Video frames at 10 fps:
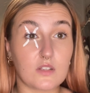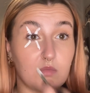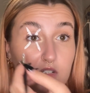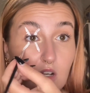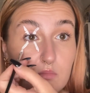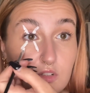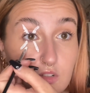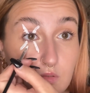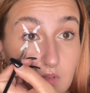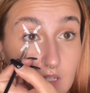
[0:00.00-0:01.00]
as many times as
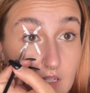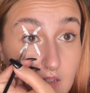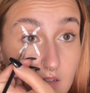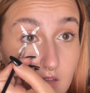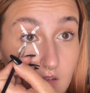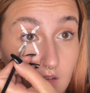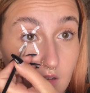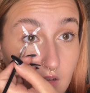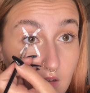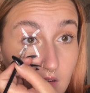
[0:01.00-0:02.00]
you need
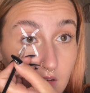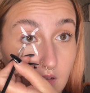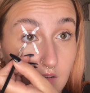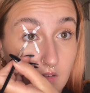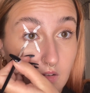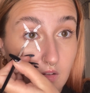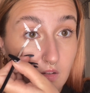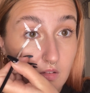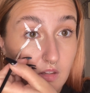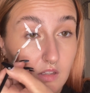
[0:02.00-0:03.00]
till you
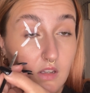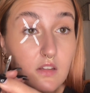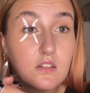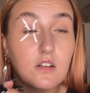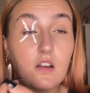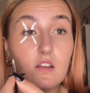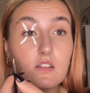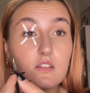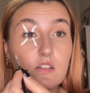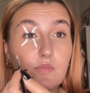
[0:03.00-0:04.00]
think it's
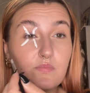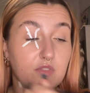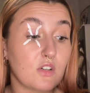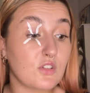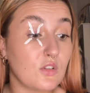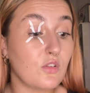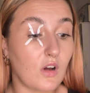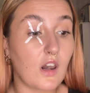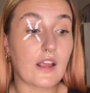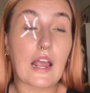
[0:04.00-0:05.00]
nice, till you
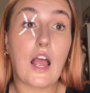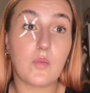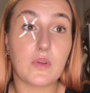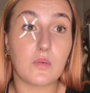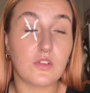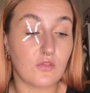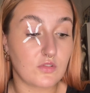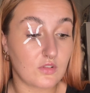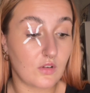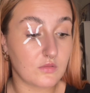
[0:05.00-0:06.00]
are like happy with your
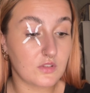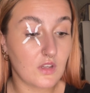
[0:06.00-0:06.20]
results.